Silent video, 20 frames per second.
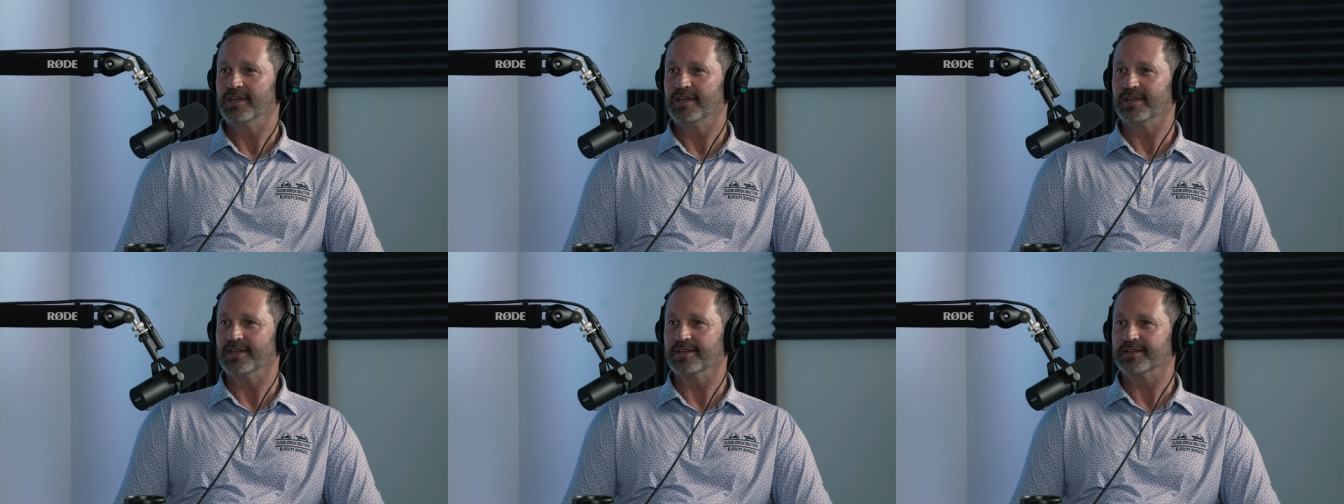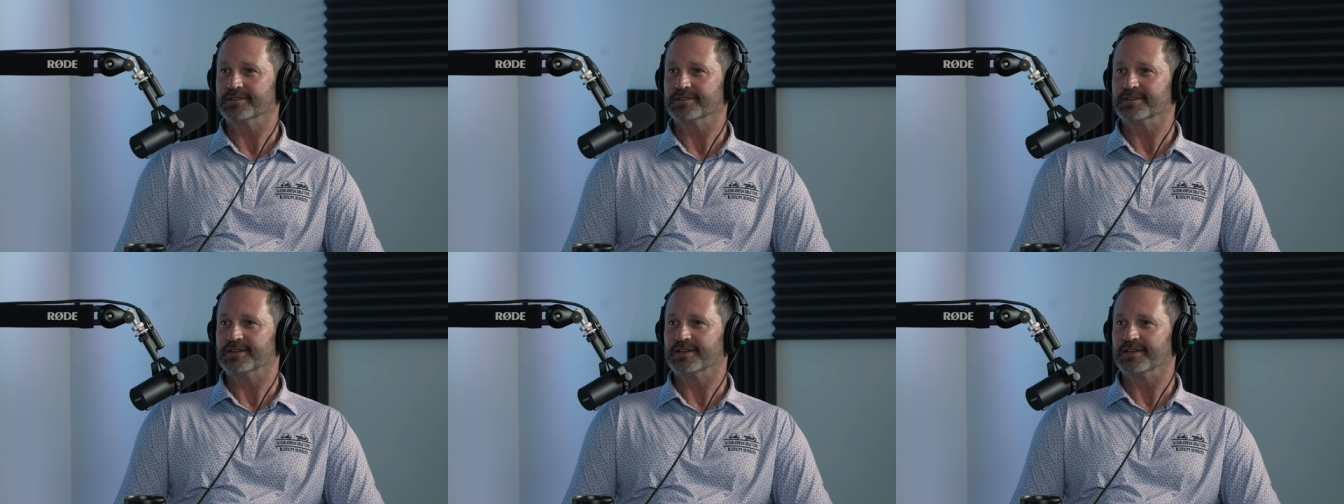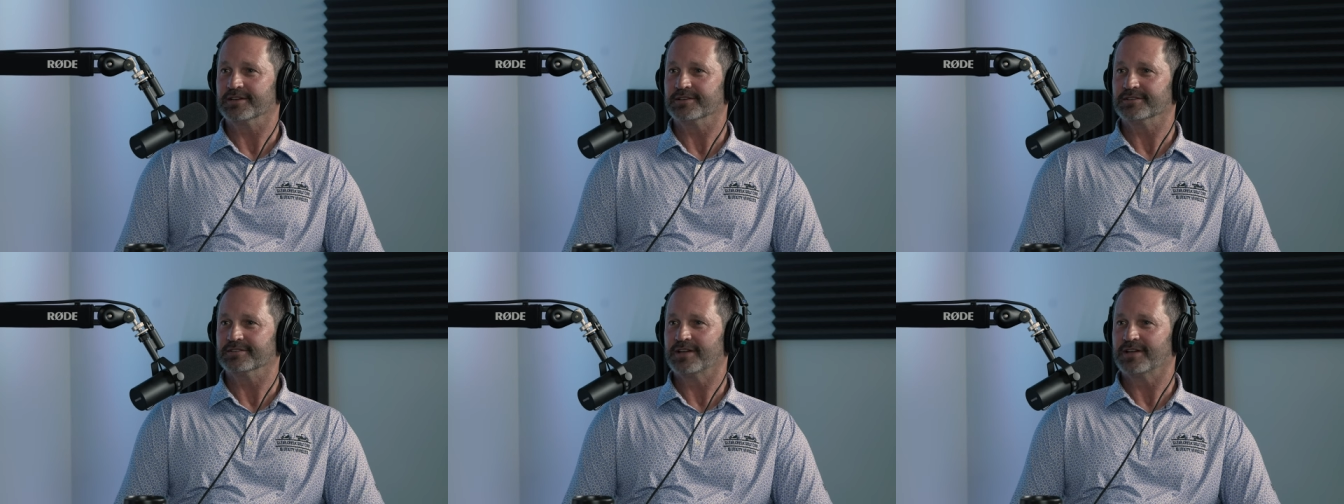And
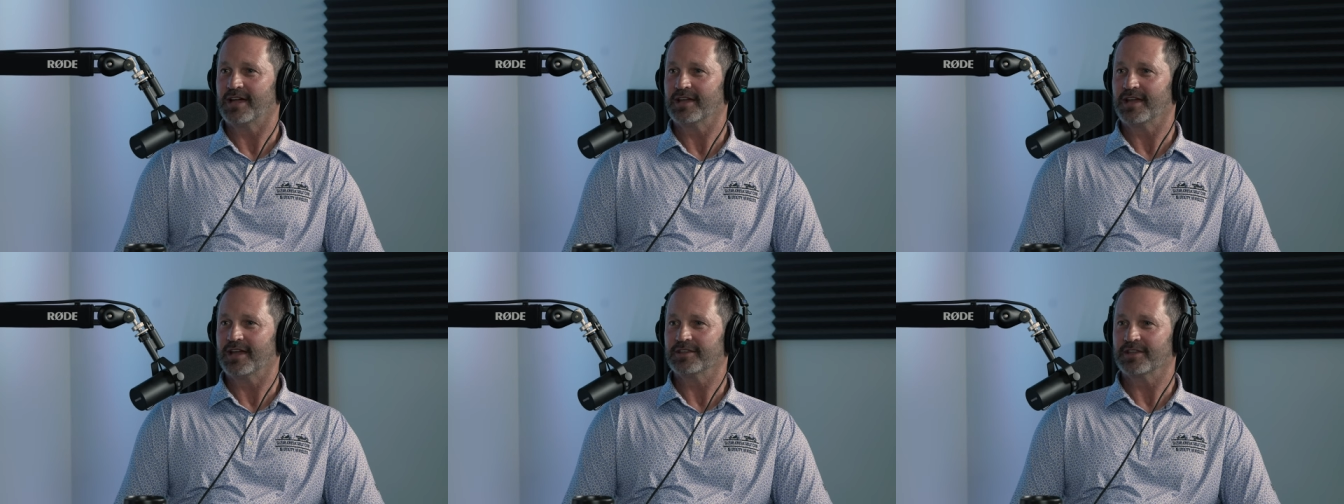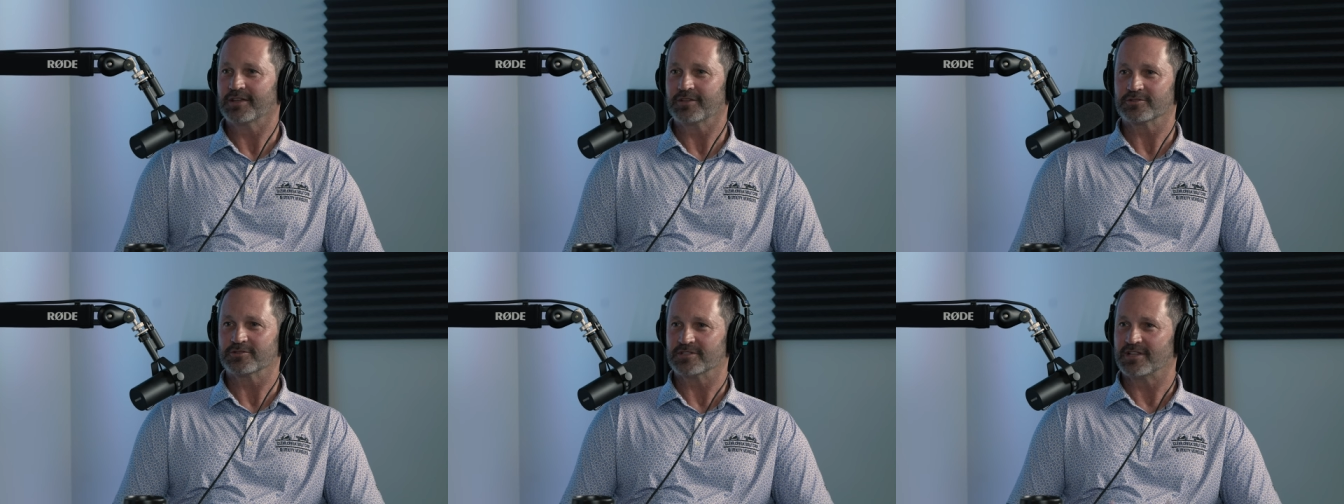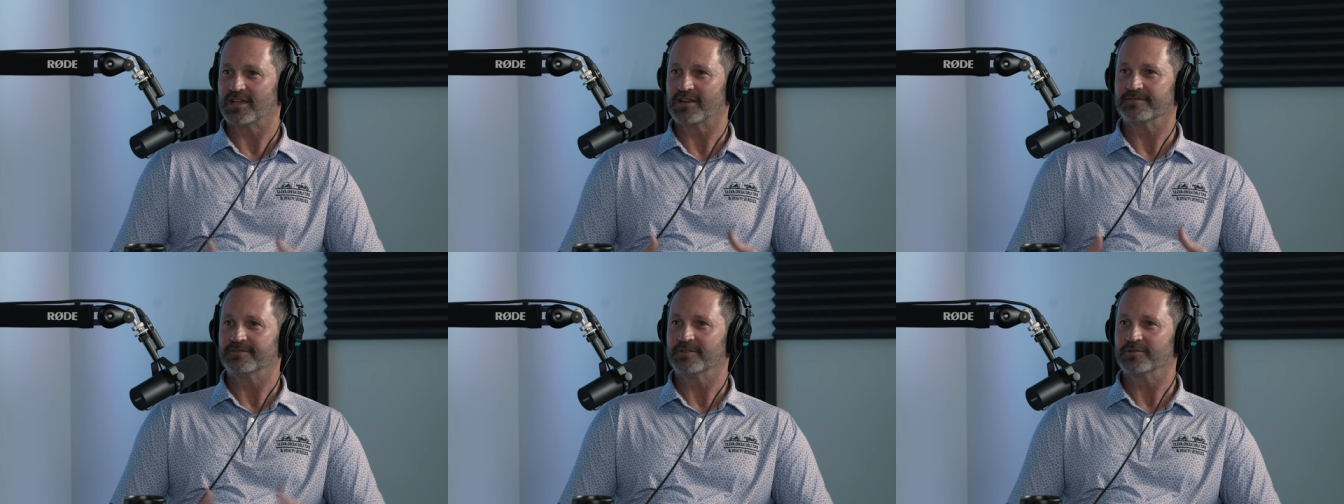uh, I, I, think there's
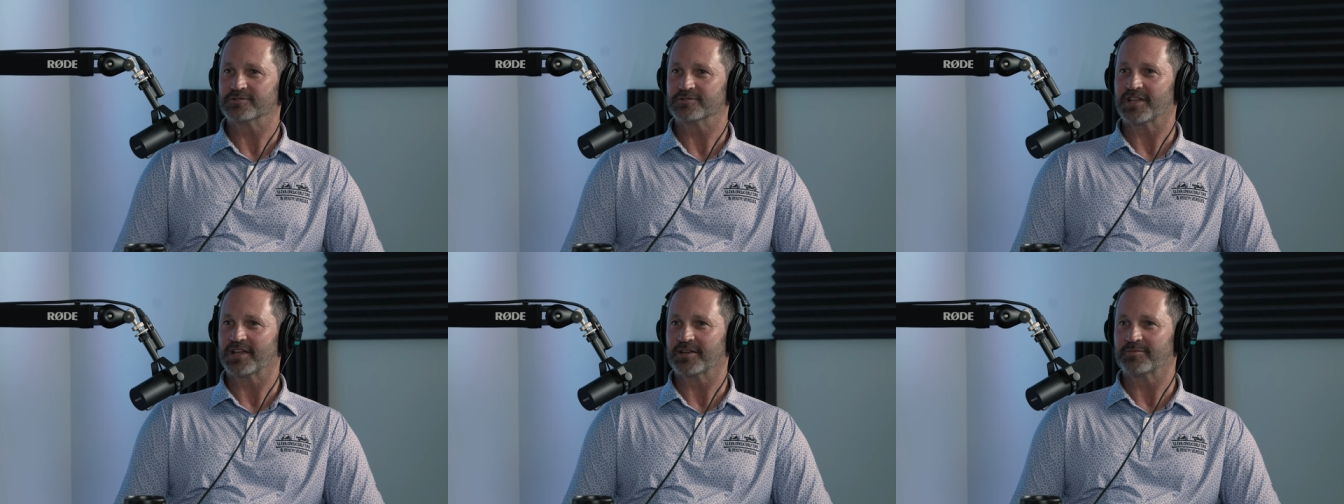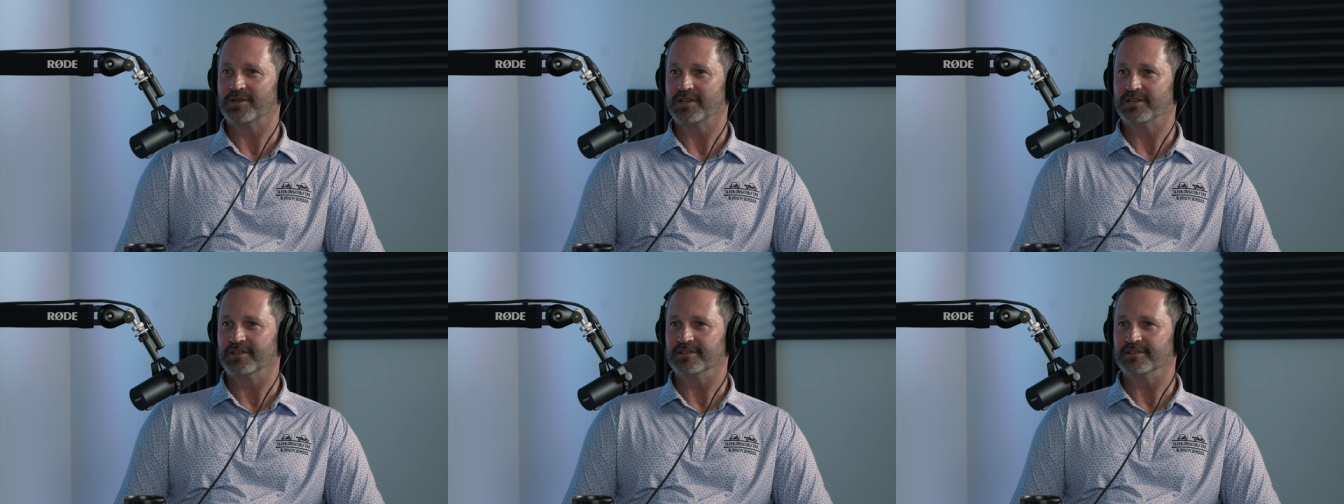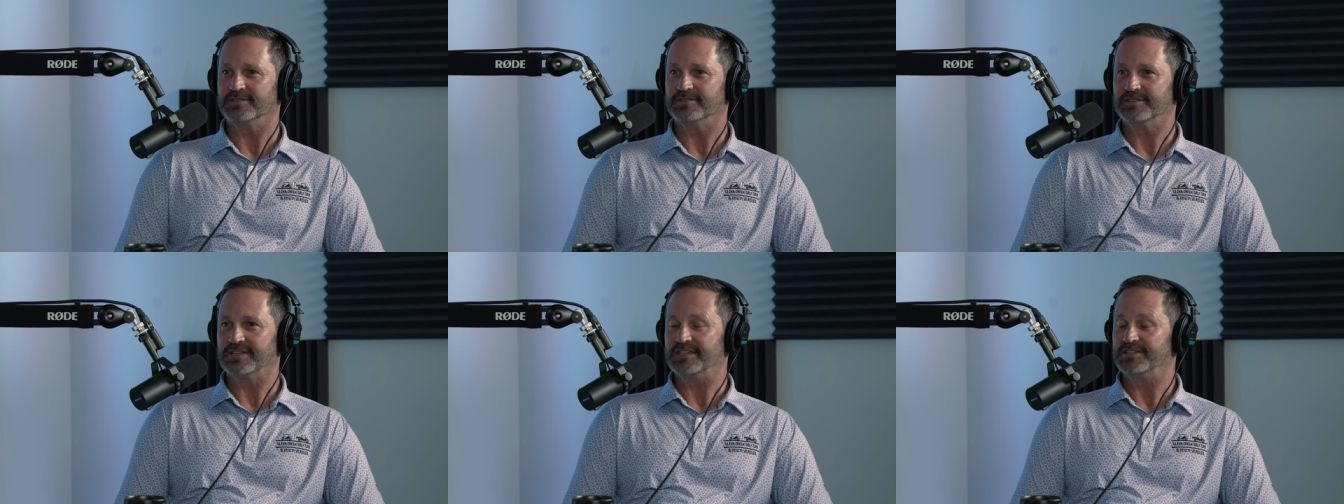a lot of folks like me
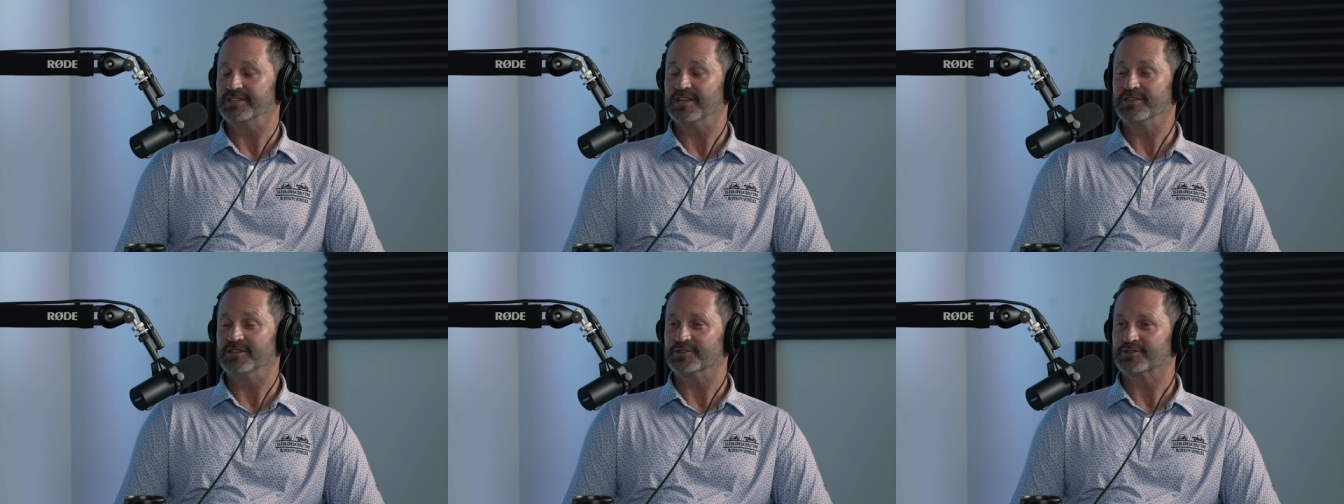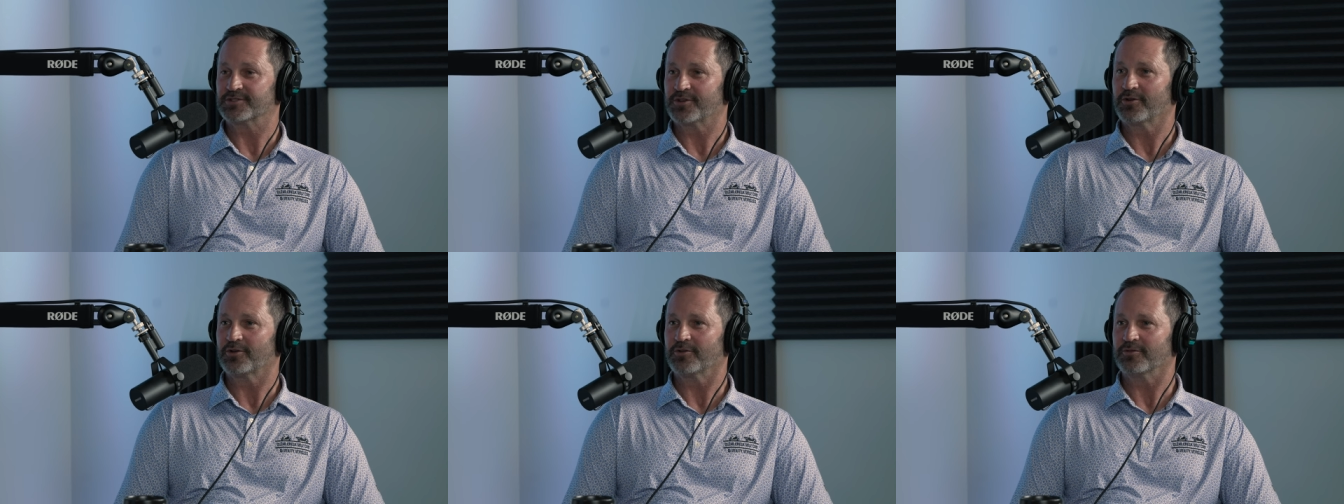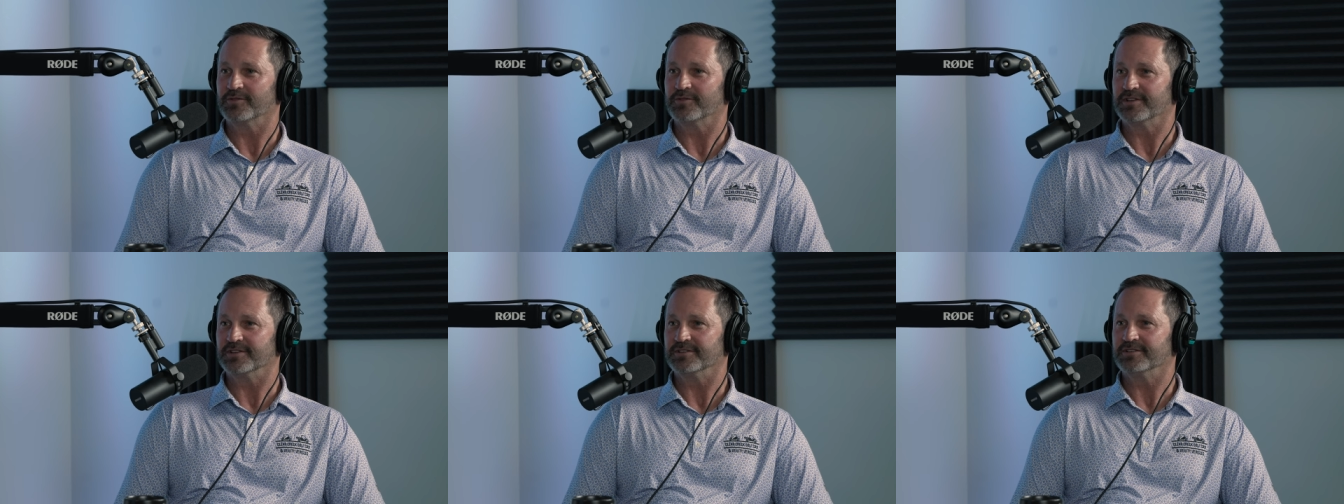that, that didn't
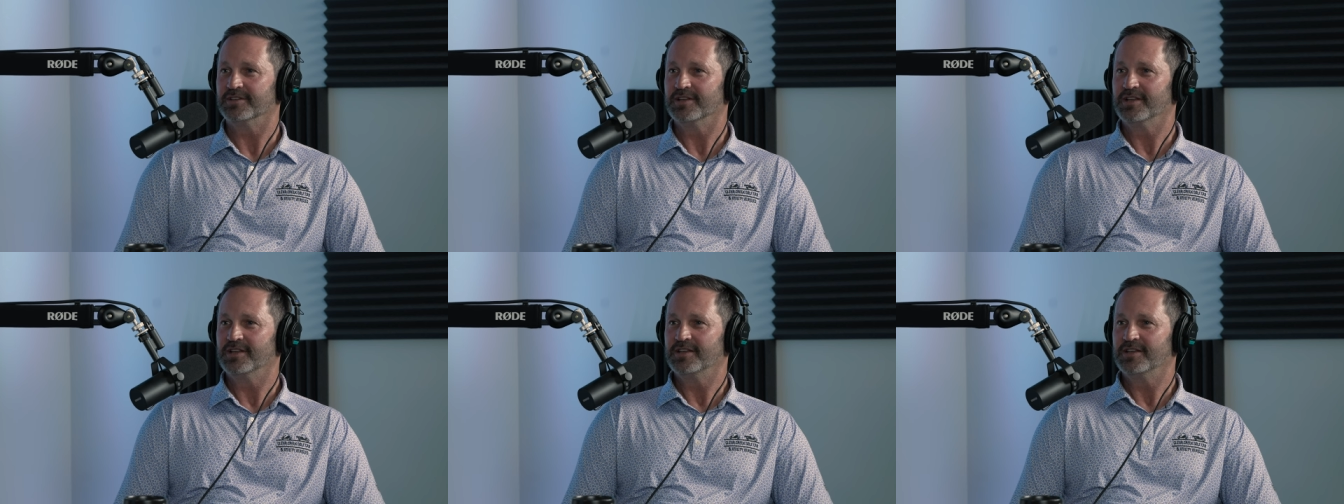serve that